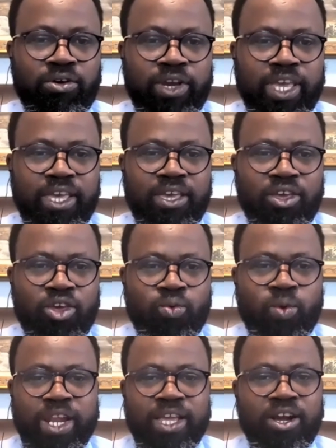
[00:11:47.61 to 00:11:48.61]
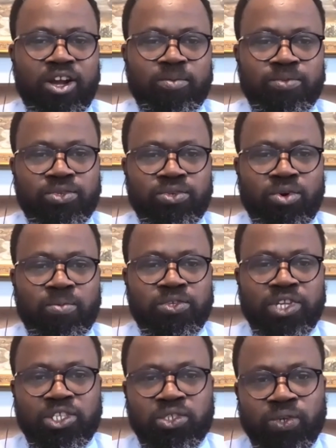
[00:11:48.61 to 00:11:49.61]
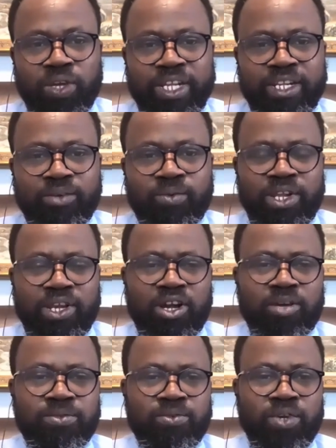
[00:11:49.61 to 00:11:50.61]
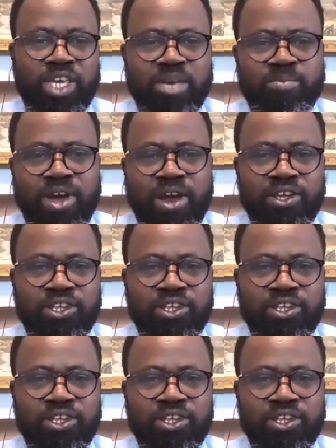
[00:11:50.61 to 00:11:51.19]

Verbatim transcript: Okay, when it comes to homosexuality, when it comes to gay